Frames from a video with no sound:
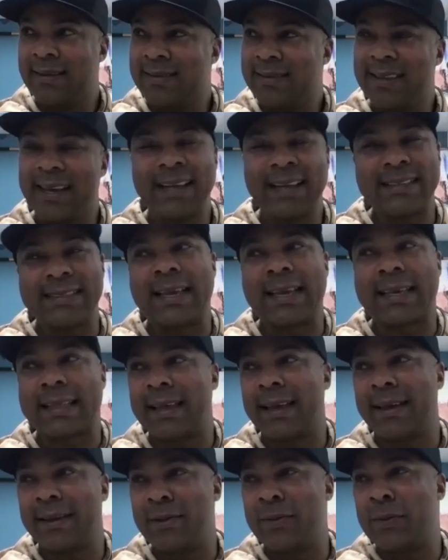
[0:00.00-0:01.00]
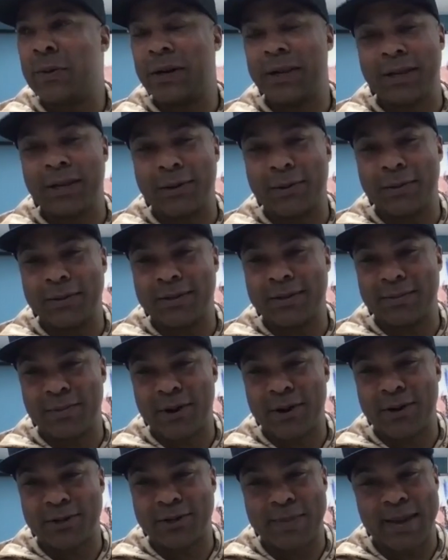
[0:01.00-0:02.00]
not exactly how you want to go into
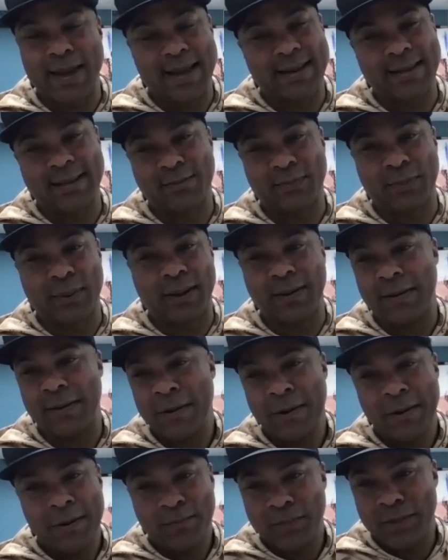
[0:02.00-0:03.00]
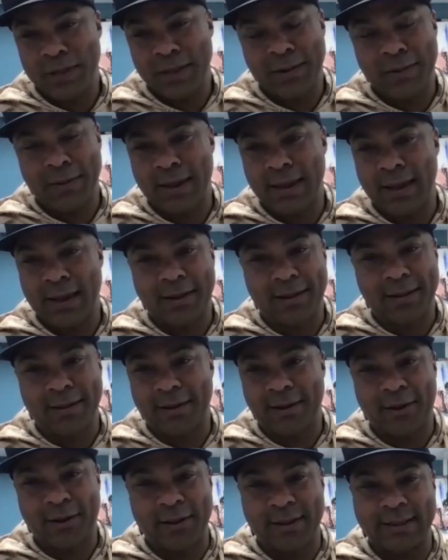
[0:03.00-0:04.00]
March Madness, but again,
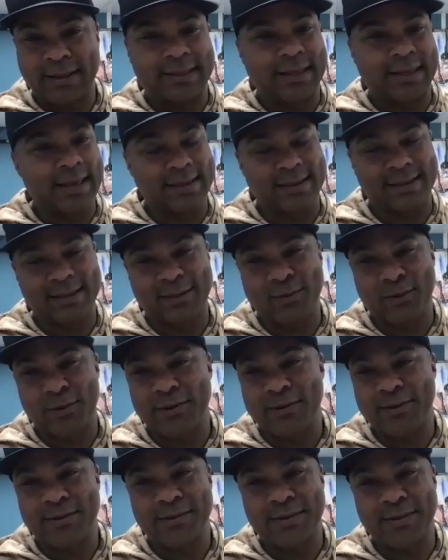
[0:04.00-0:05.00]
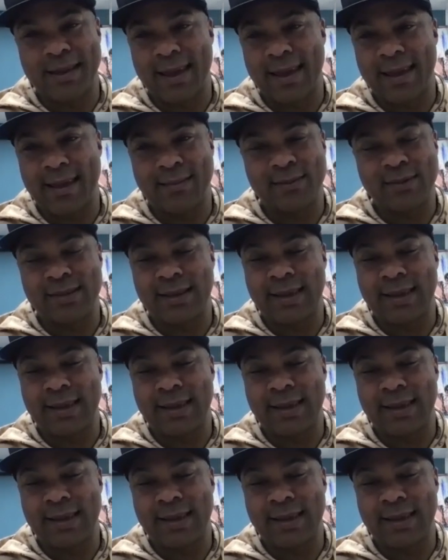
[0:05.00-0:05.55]
all it takes is 1 or 2 games.